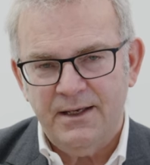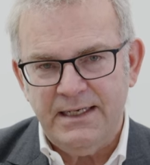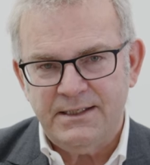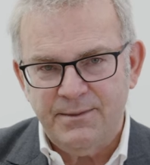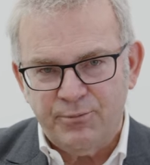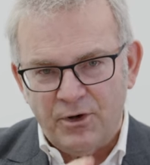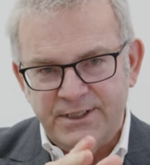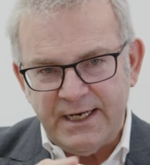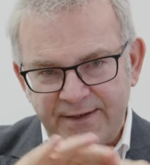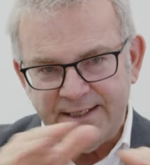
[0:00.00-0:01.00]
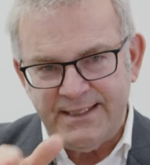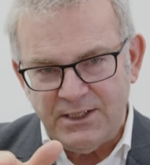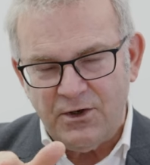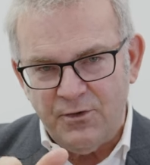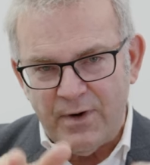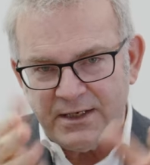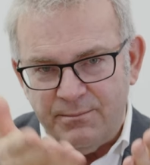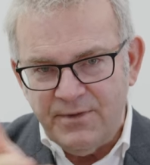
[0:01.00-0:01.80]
It's the prostate that sits on the rectum.